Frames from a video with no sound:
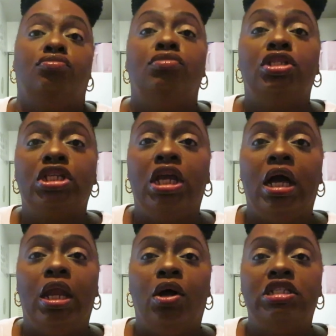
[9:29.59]
Let's see
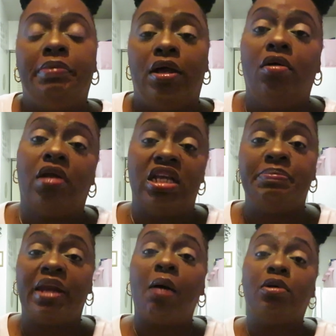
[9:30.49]
how long it's been. Okay,
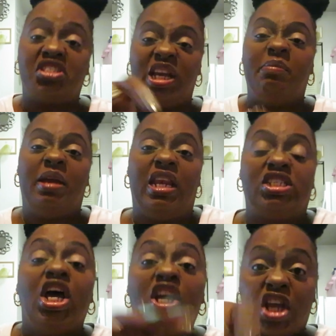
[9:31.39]
it's been almost 10
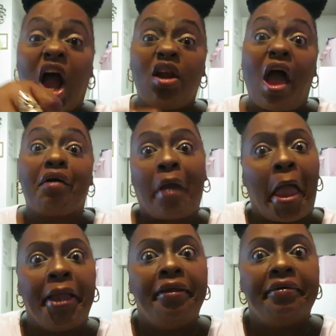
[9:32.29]
minutes. Y'all all
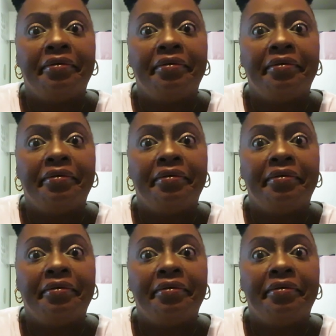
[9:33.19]
right.